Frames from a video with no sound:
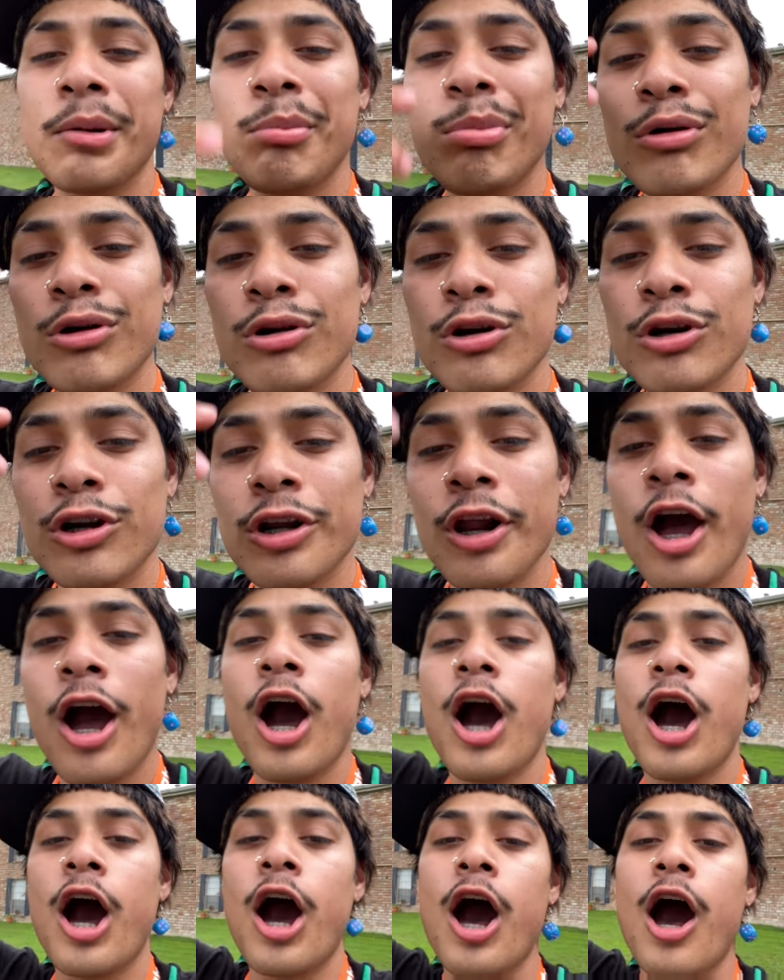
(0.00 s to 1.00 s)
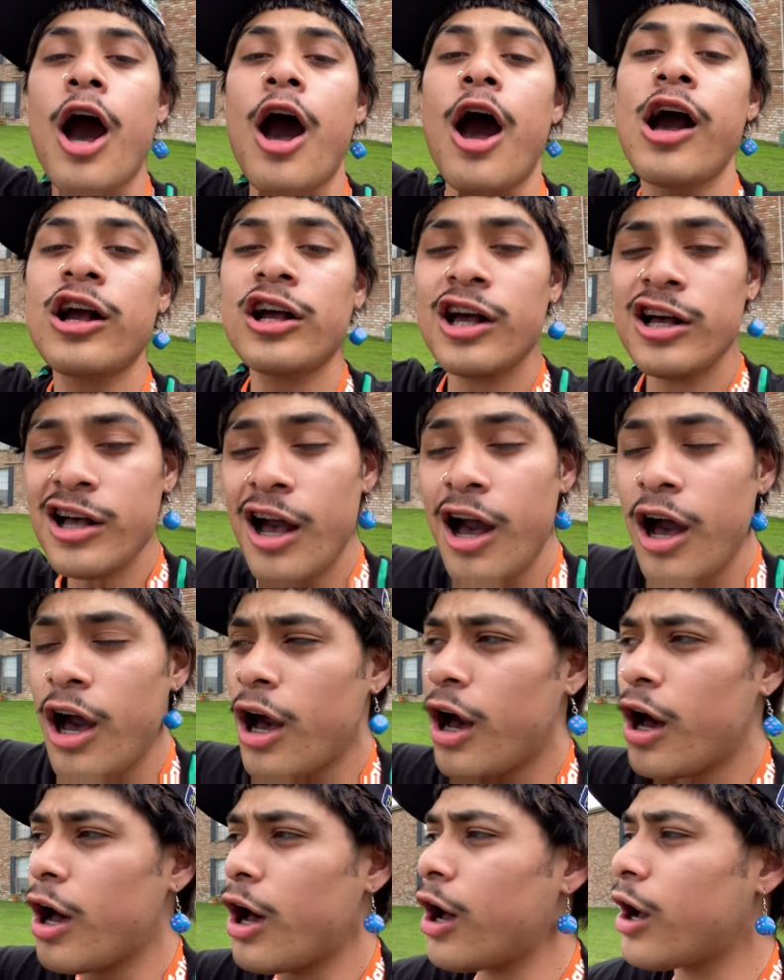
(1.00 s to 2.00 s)
Man,
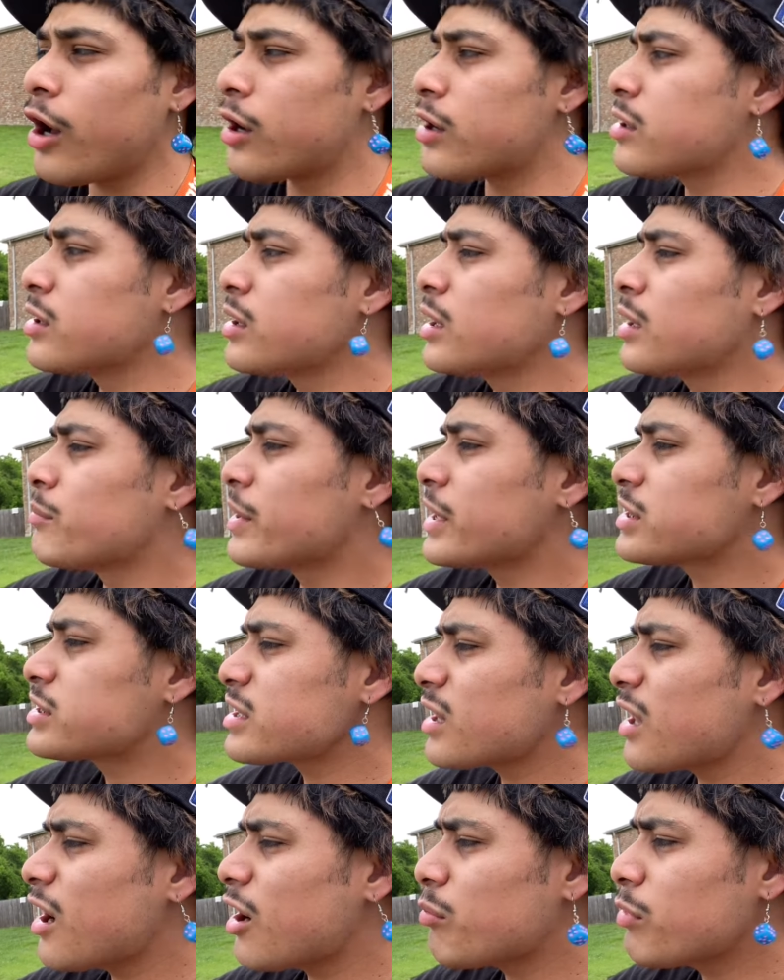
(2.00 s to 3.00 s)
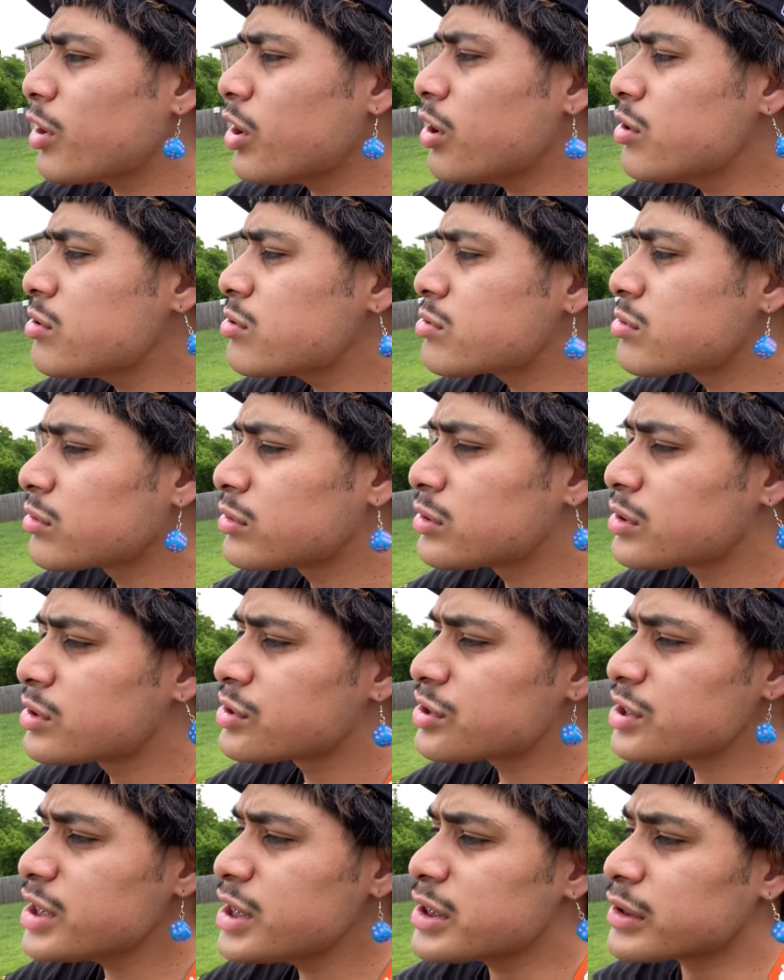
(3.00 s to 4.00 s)
chill out, bro.
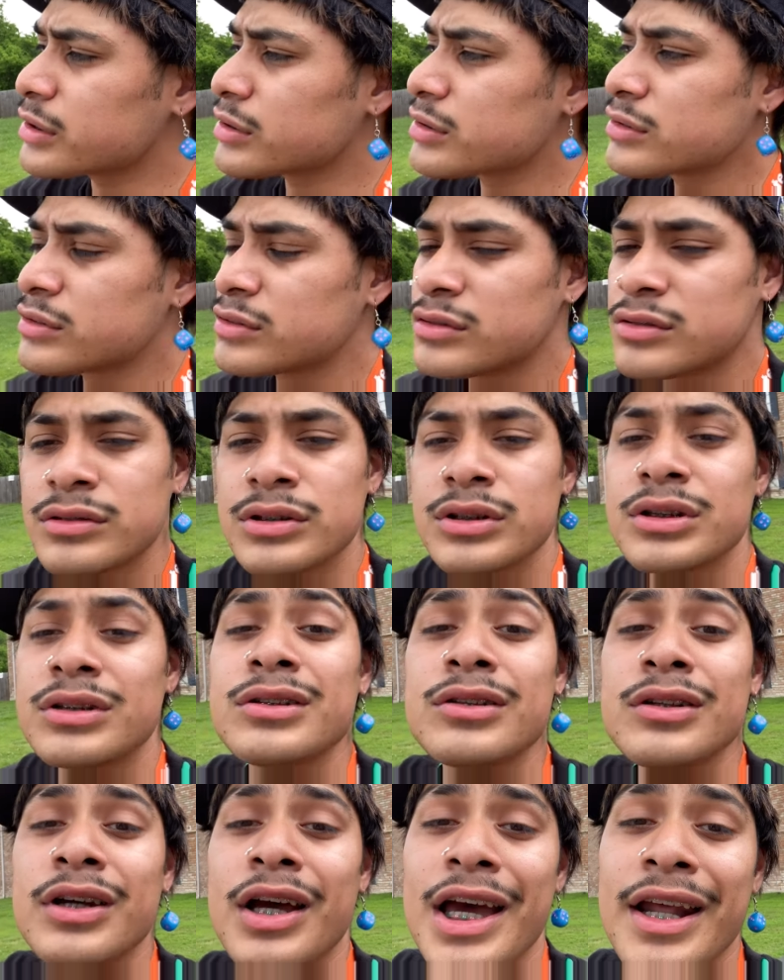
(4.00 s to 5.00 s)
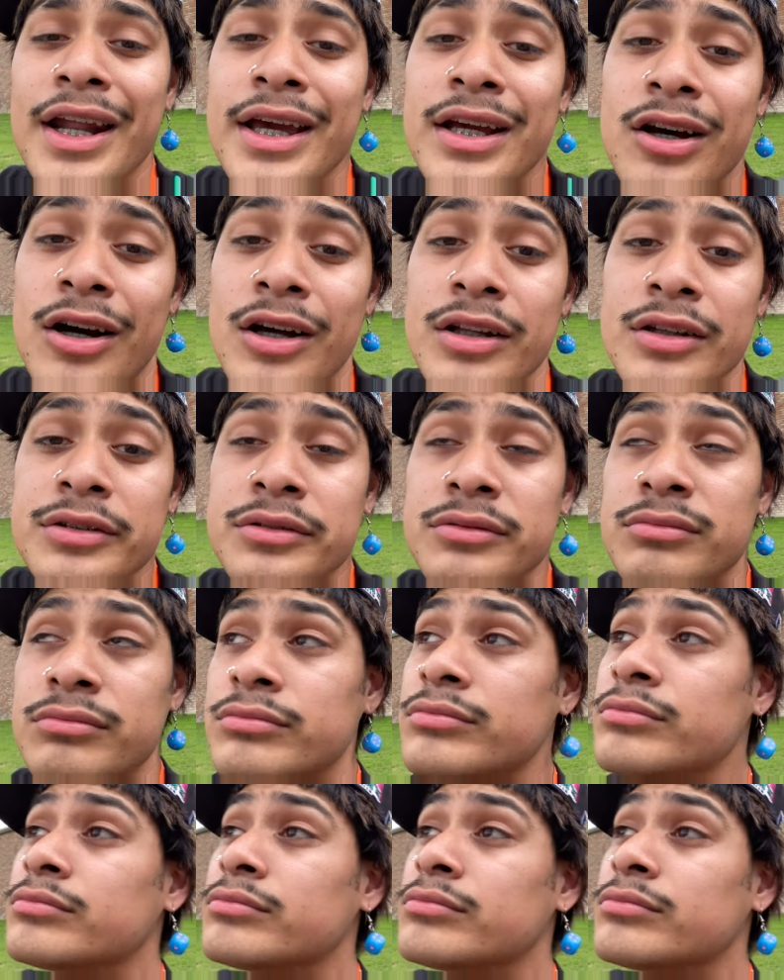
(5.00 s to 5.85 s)
Shit. Hey, they calling